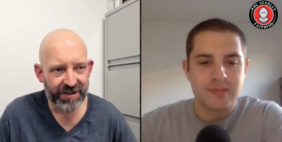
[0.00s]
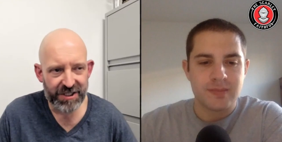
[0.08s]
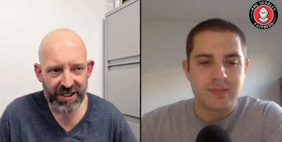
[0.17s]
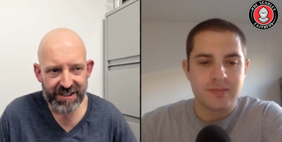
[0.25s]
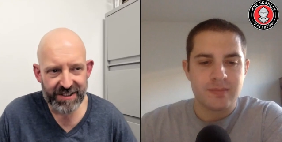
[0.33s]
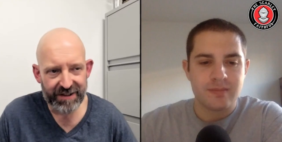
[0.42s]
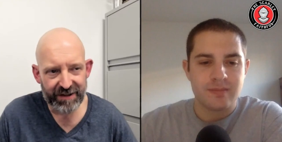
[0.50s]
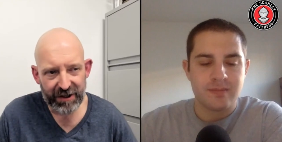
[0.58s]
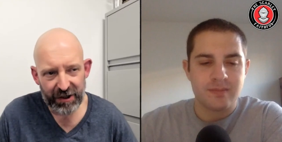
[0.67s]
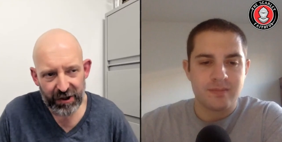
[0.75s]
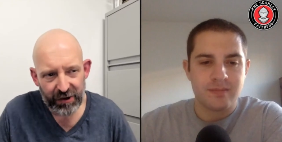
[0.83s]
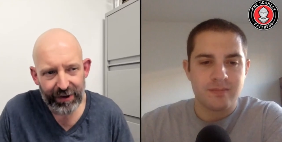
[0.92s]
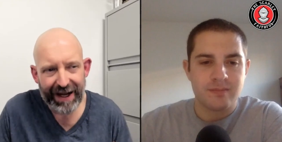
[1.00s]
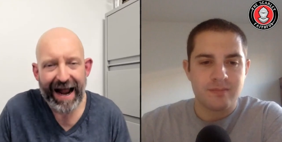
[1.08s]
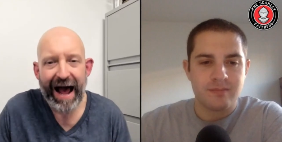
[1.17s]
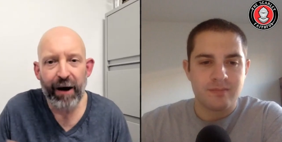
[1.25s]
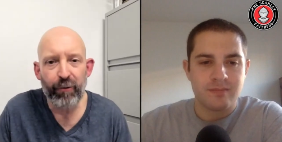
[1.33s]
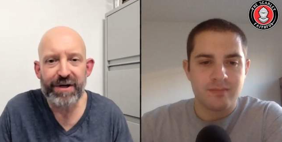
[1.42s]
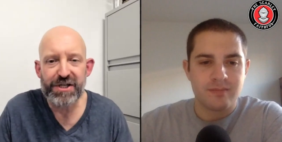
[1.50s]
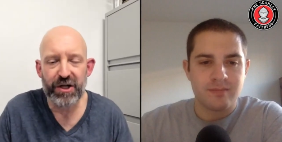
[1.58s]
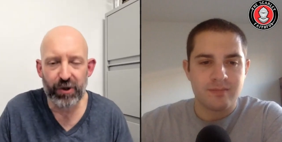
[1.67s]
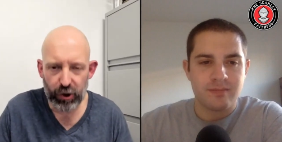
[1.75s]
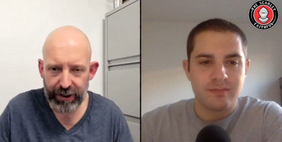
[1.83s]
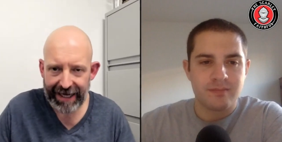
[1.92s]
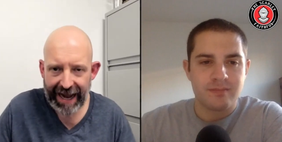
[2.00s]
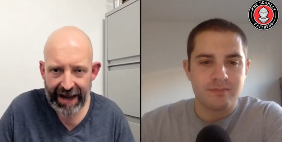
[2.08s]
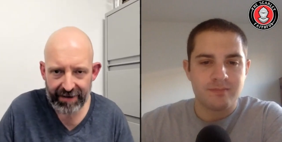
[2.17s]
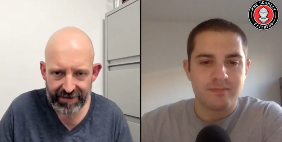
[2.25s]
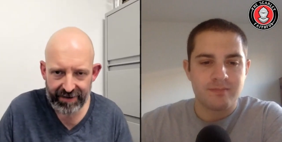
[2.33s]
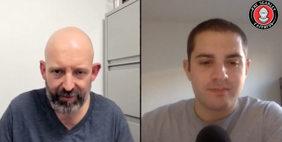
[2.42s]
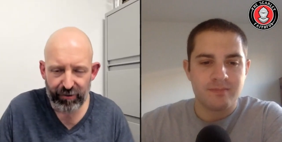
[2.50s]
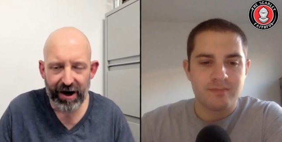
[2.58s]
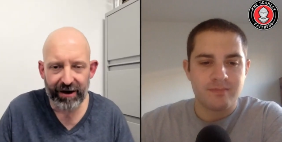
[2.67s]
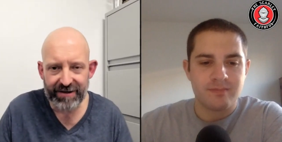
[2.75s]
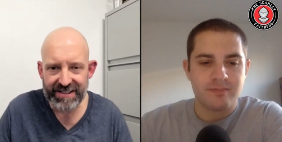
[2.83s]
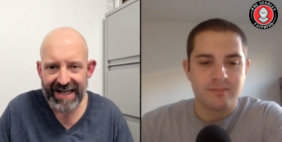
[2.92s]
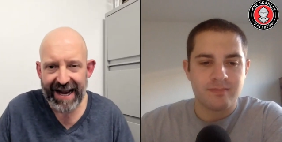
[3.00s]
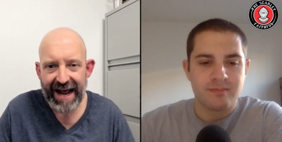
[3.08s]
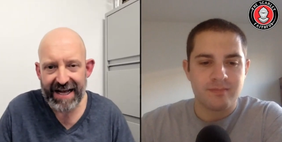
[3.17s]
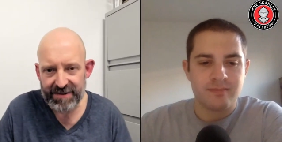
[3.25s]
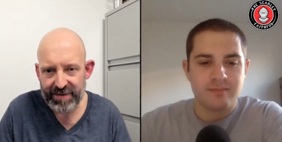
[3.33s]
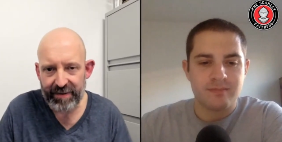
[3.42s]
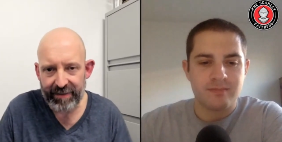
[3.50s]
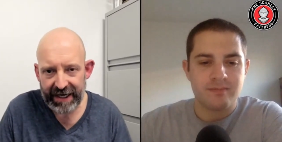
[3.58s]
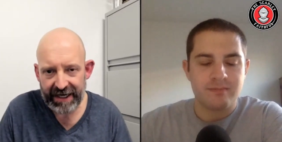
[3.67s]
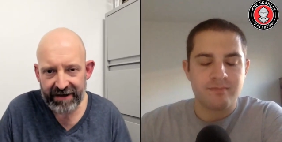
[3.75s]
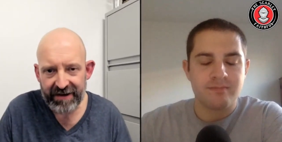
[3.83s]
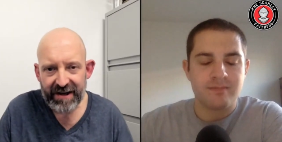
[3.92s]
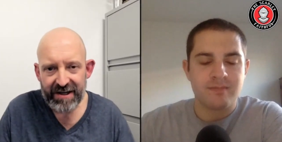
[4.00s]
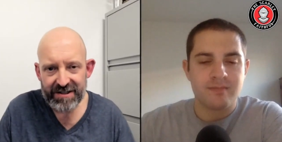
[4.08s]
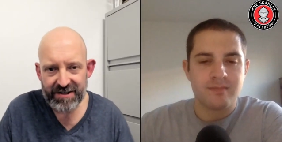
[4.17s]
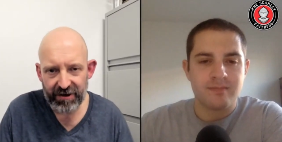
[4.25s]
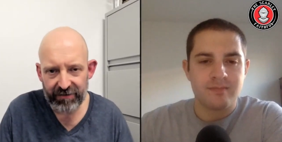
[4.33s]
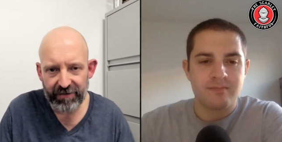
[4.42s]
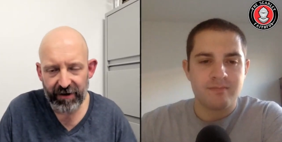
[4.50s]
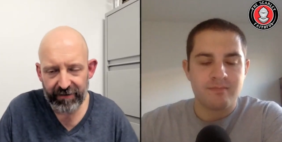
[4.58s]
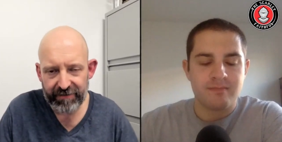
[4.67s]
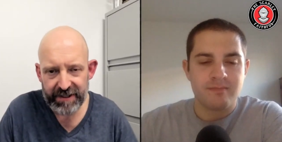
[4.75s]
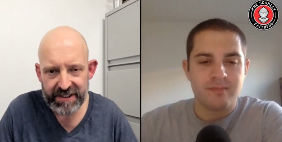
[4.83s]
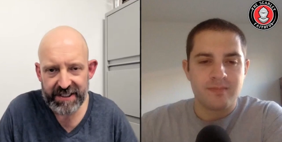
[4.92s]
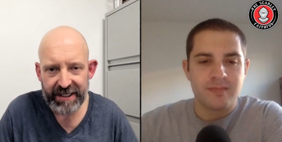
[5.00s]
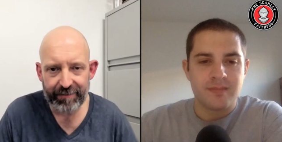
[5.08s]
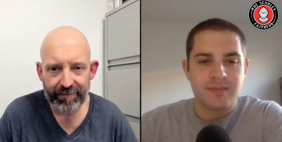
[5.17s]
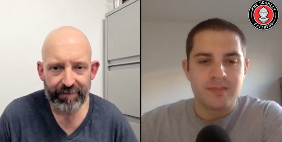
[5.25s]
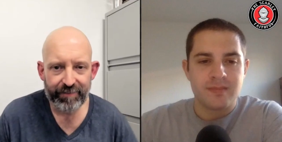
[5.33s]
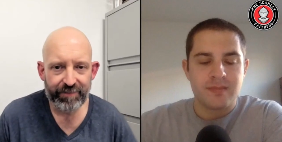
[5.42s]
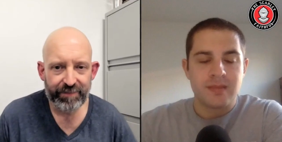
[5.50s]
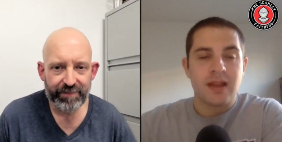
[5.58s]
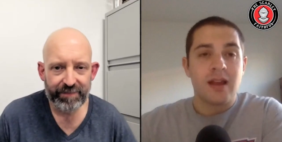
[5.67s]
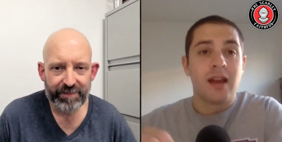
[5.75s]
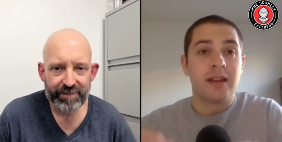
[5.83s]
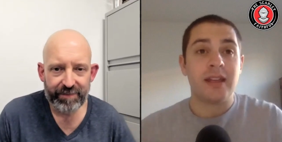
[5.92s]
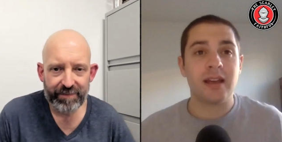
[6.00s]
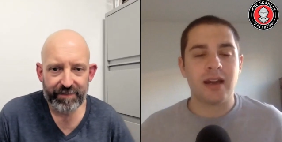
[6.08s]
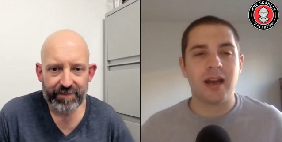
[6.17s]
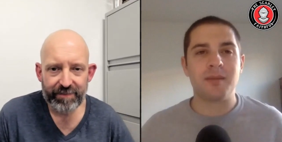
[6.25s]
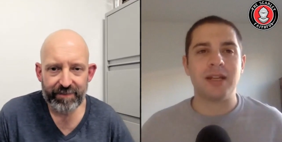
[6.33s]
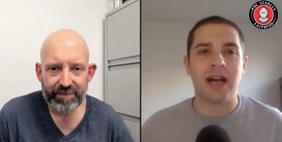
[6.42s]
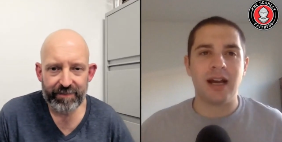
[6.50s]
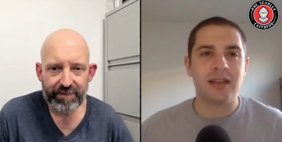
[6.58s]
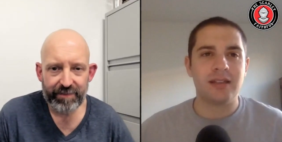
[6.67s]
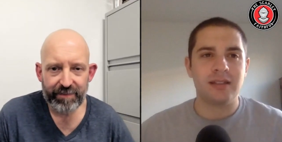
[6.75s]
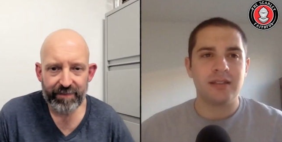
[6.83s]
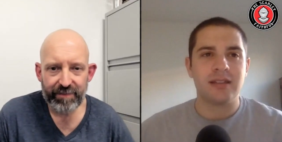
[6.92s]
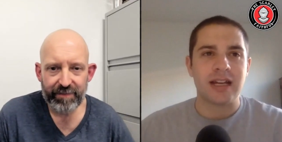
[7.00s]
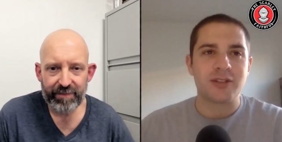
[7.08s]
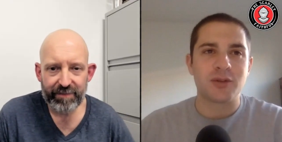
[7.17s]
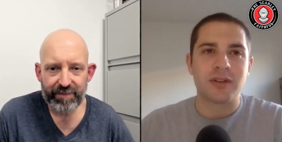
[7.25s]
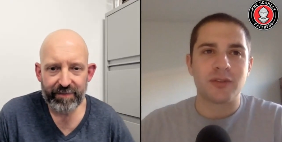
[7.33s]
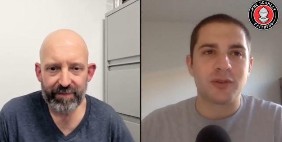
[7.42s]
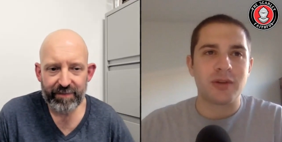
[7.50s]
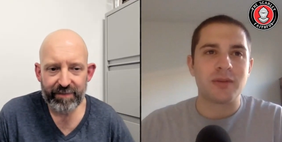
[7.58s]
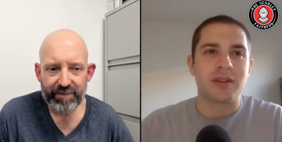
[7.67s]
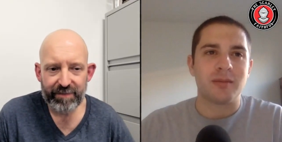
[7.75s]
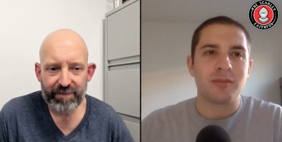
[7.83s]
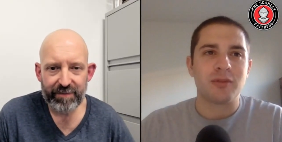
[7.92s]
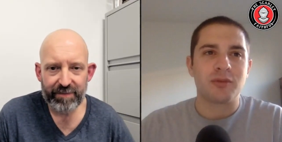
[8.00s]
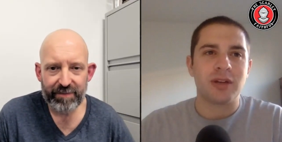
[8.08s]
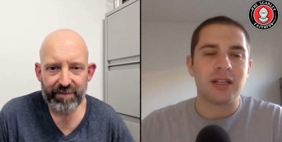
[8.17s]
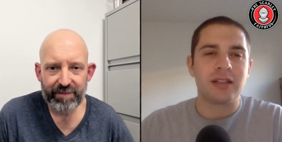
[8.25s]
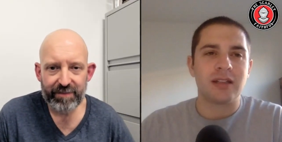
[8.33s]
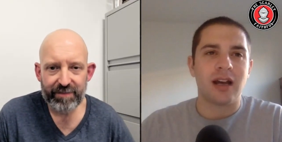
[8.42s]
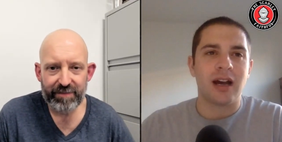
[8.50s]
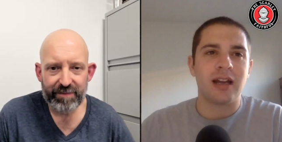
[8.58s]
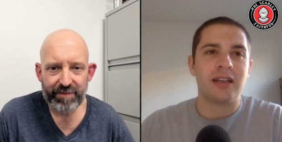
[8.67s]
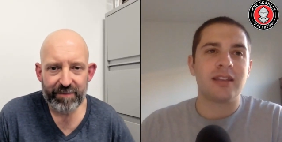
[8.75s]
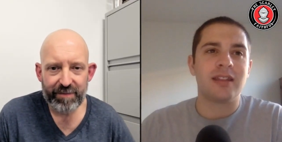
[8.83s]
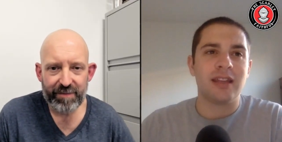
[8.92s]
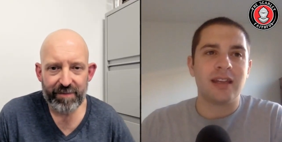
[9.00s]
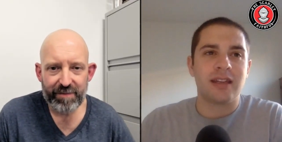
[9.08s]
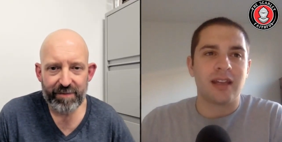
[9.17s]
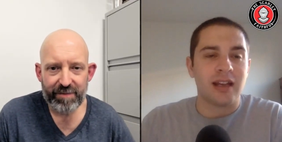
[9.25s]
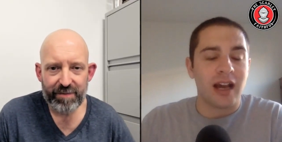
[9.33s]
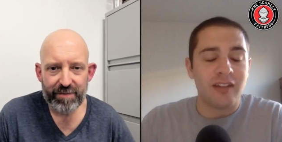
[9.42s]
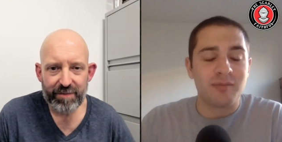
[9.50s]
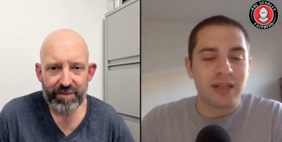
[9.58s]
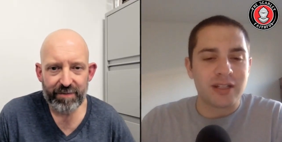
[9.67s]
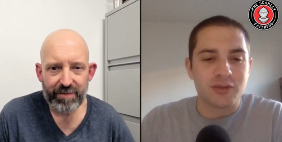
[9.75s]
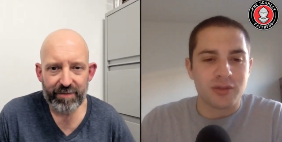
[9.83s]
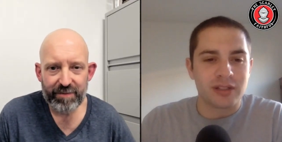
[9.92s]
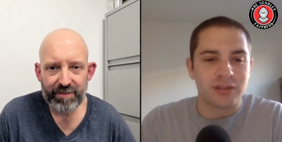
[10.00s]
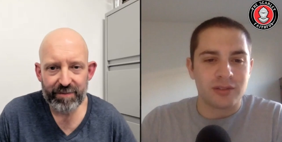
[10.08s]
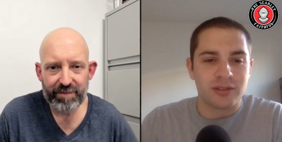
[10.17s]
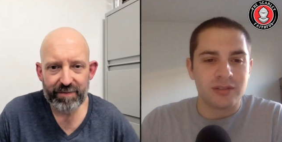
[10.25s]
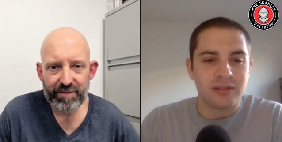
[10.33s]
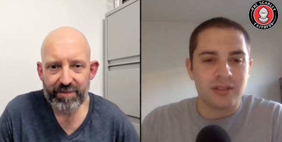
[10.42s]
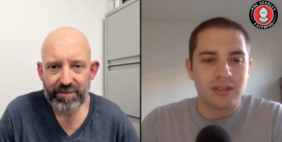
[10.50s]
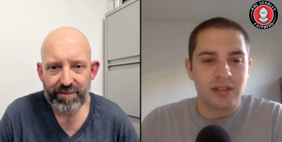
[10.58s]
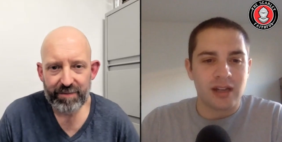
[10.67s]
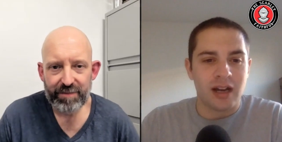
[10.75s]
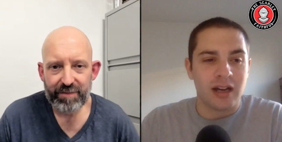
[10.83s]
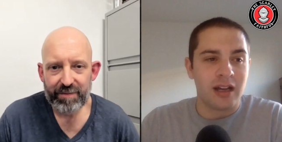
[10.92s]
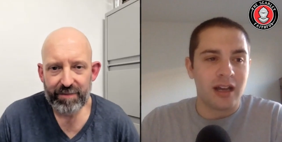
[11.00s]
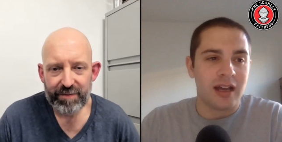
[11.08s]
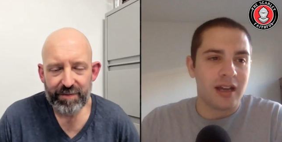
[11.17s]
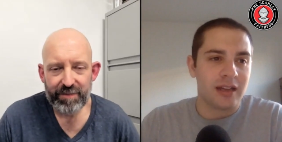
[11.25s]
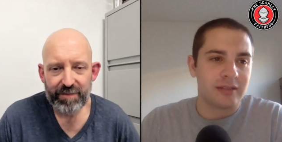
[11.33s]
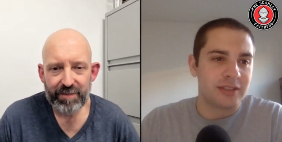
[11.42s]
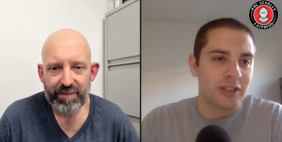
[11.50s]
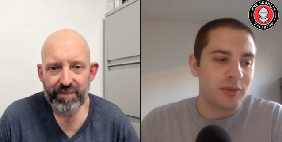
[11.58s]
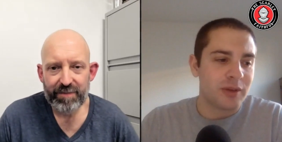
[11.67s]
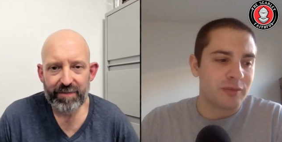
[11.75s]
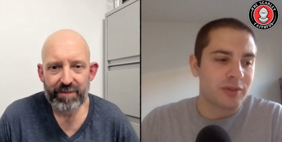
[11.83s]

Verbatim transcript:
Speaker 1: just you know kind of how we should look at the progress that has been made so far for this team?
Speaker 2: Yeah, I mean, I I sort of agree with him, right? I think, and I've been as critical, uh, at, you know, in